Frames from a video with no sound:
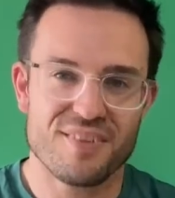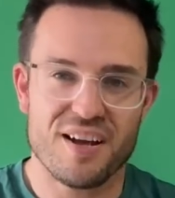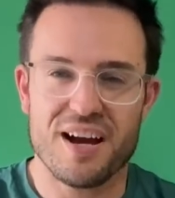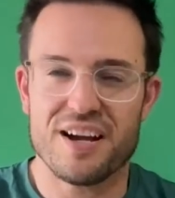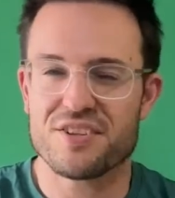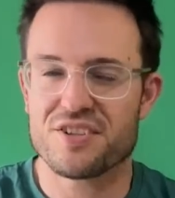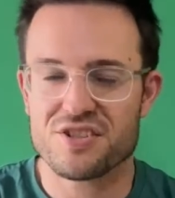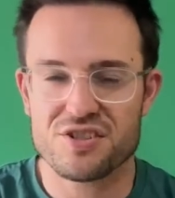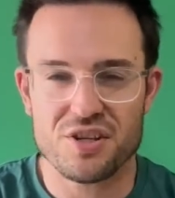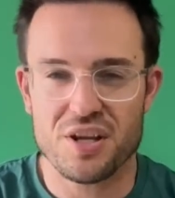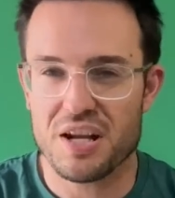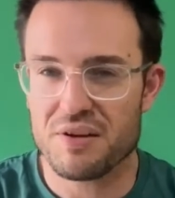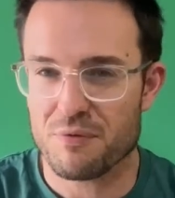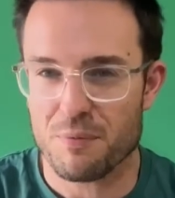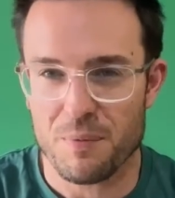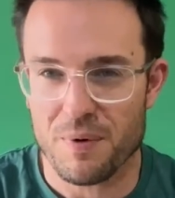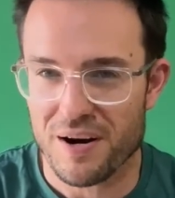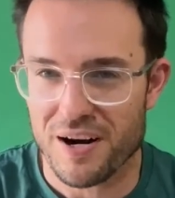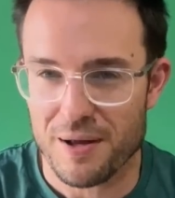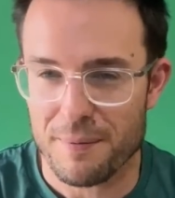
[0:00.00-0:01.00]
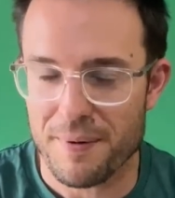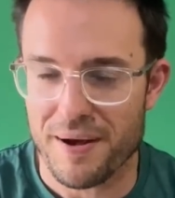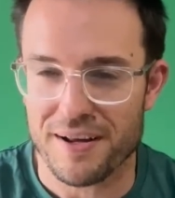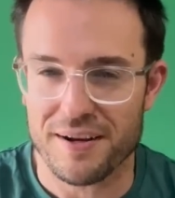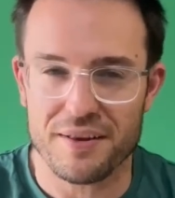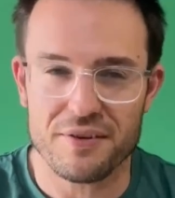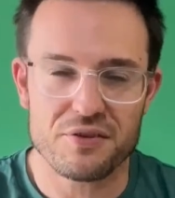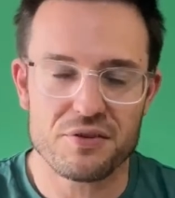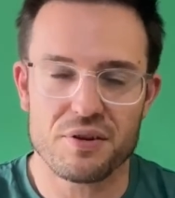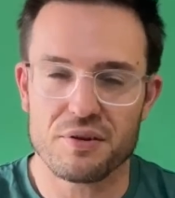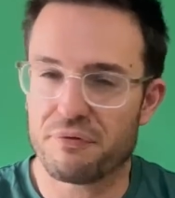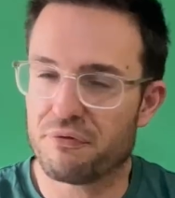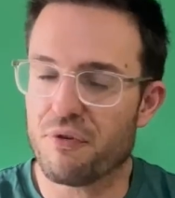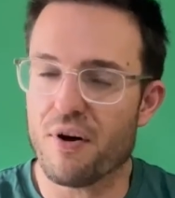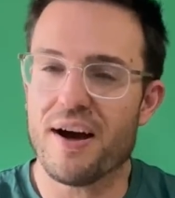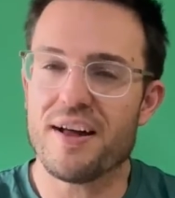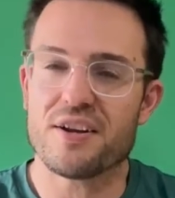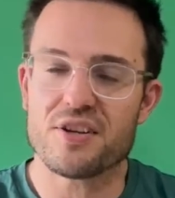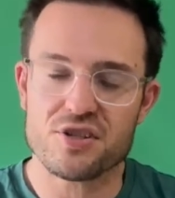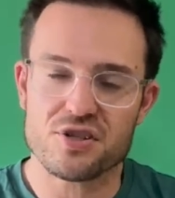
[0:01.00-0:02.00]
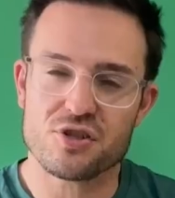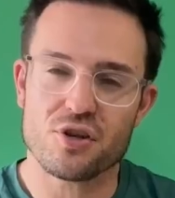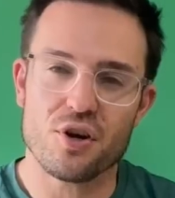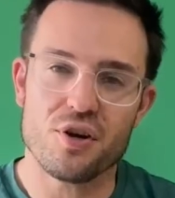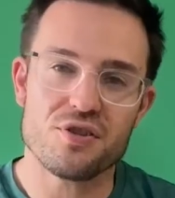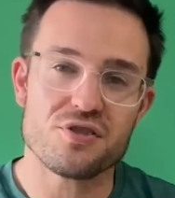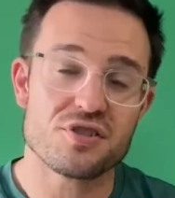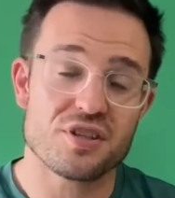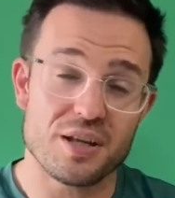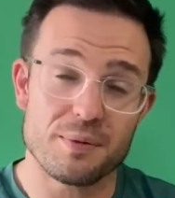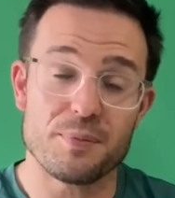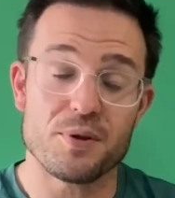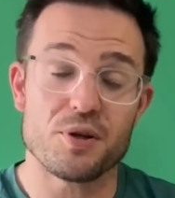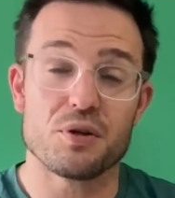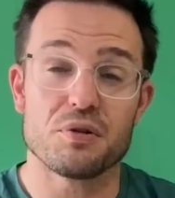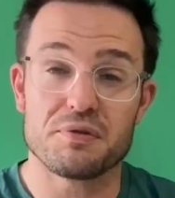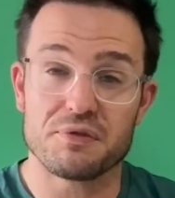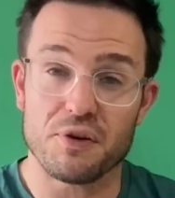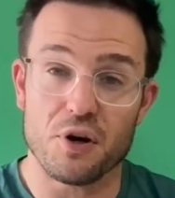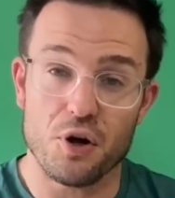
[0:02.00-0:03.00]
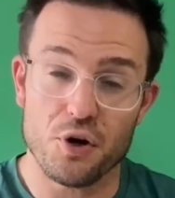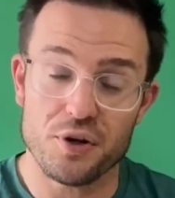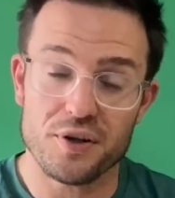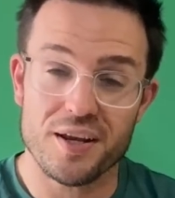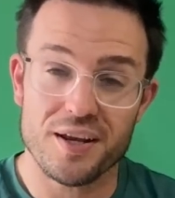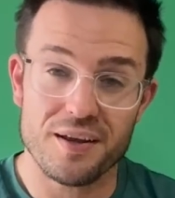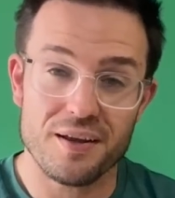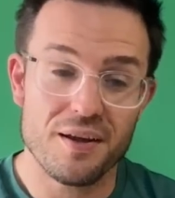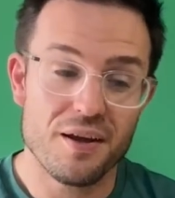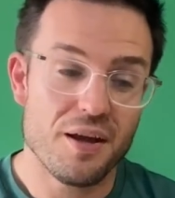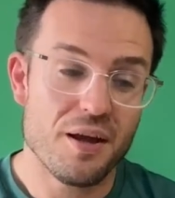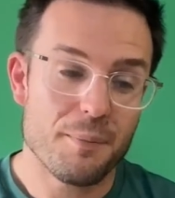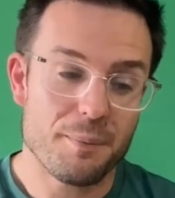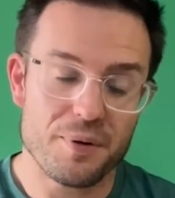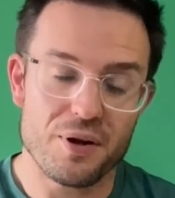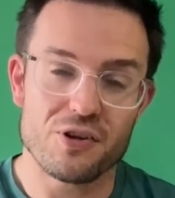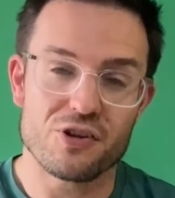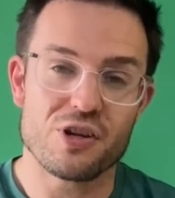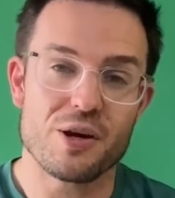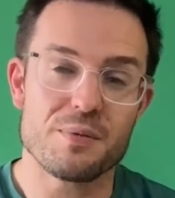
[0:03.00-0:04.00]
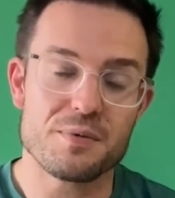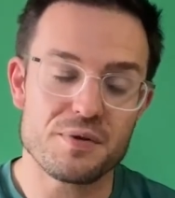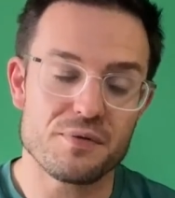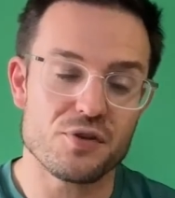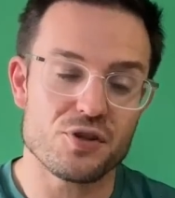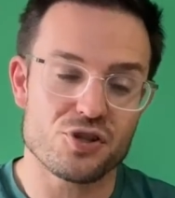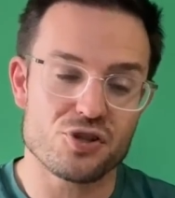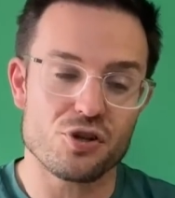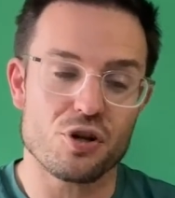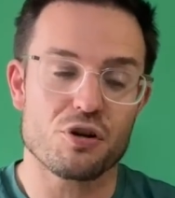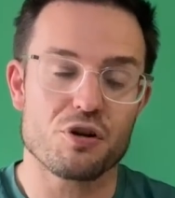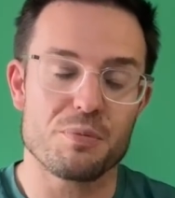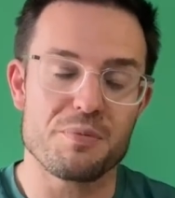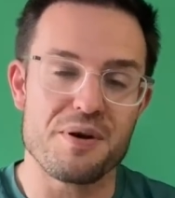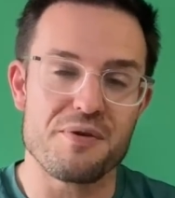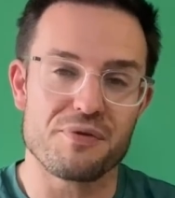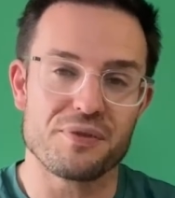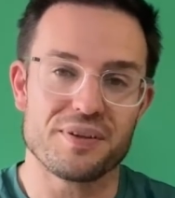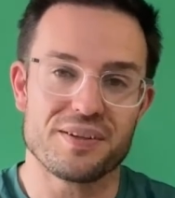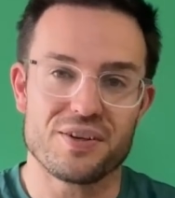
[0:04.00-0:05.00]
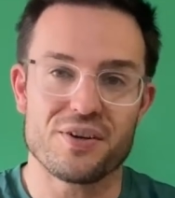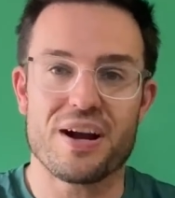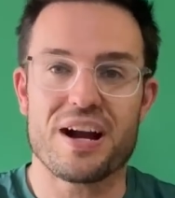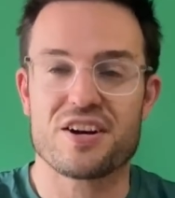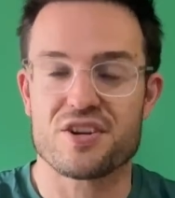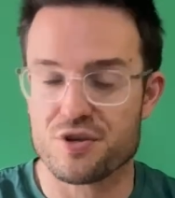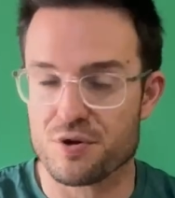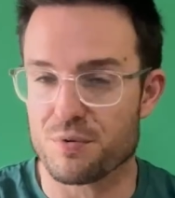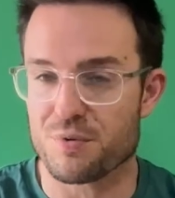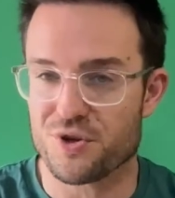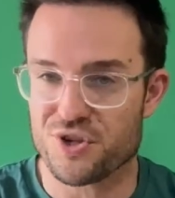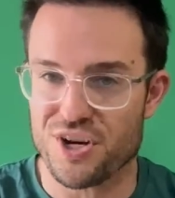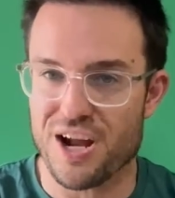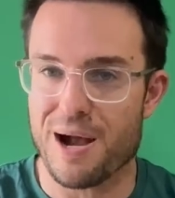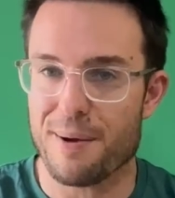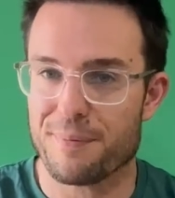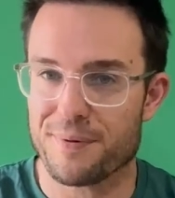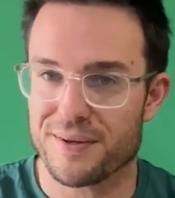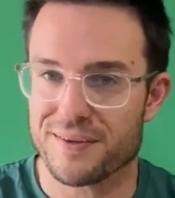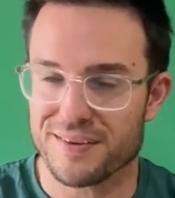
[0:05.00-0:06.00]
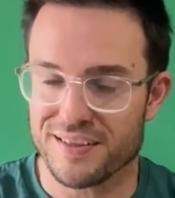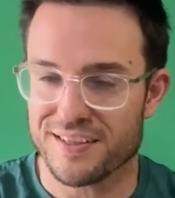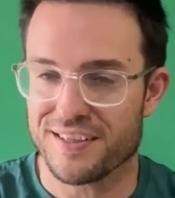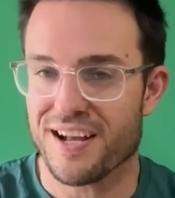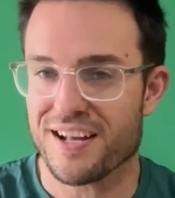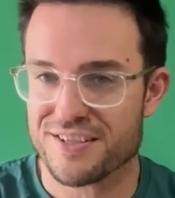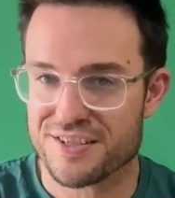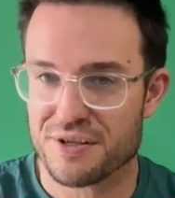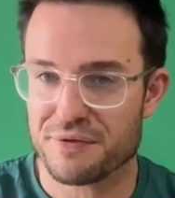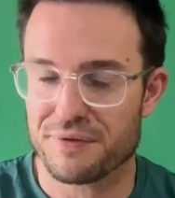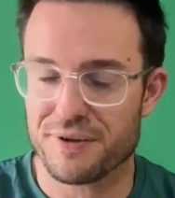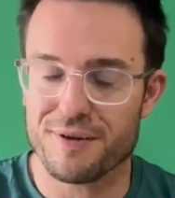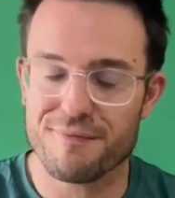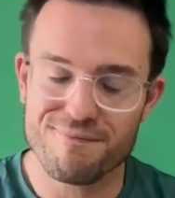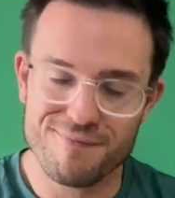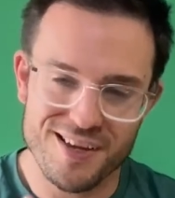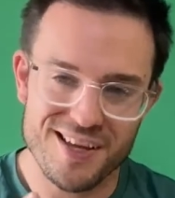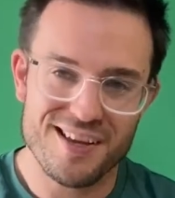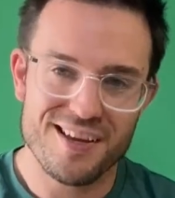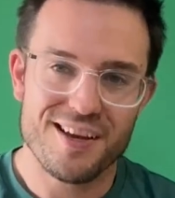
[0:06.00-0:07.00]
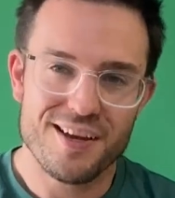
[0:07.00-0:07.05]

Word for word: I just don't even worry about it. The finer stones can be good for honing, but in terms of your stock removal and your actual sharpening the guts of it,